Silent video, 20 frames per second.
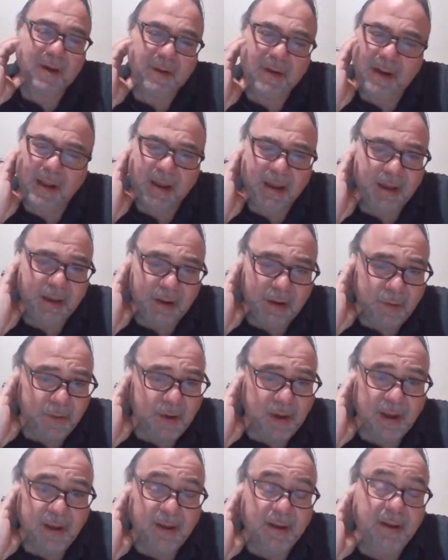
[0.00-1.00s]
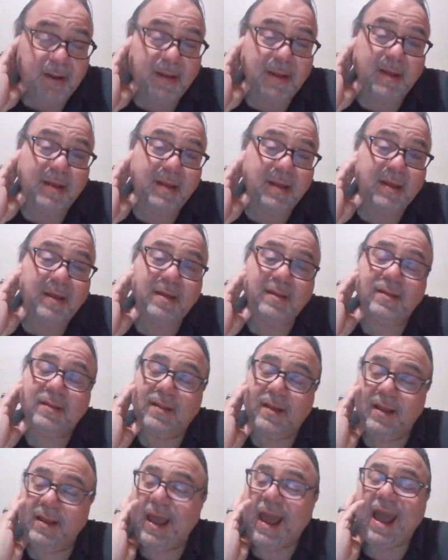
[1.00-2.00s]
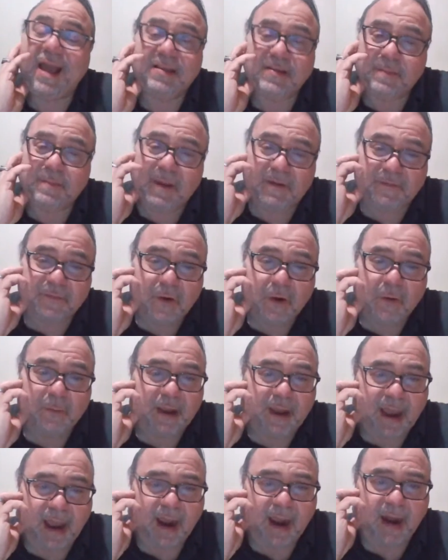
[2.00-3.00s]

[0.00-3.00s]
go. And you know what? Ask me if Roma